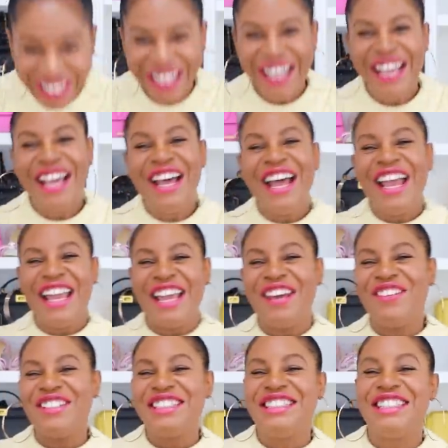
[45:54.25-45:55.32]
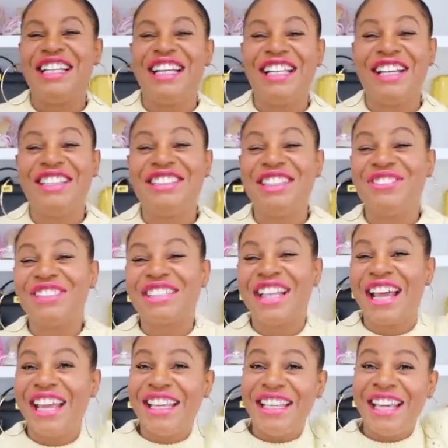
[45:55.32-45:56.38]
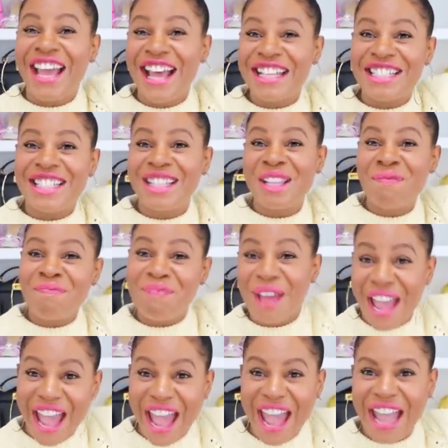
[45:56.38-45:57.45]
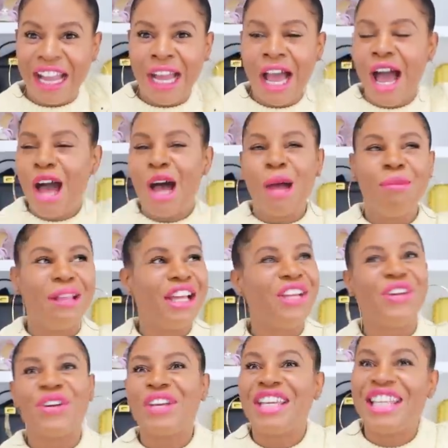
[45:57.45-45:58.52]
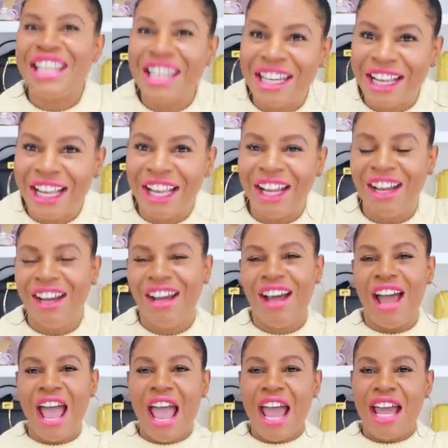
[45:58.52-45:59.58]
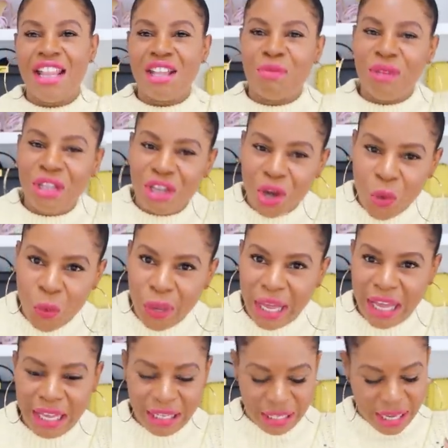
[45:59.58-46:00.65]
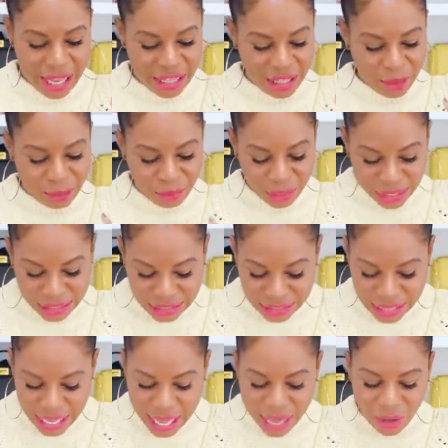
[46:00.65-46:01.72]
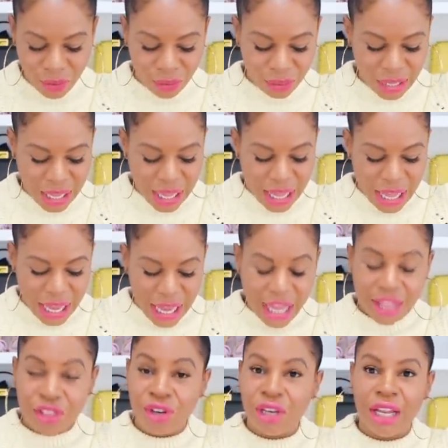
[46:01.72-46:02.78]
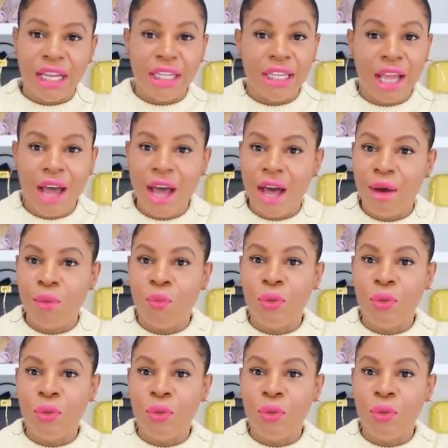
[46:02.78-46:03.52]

It was sitting there. She was like, yes, the bag. I'm like, you're kidding. And then we go in and they bring it down and they're like, yeah,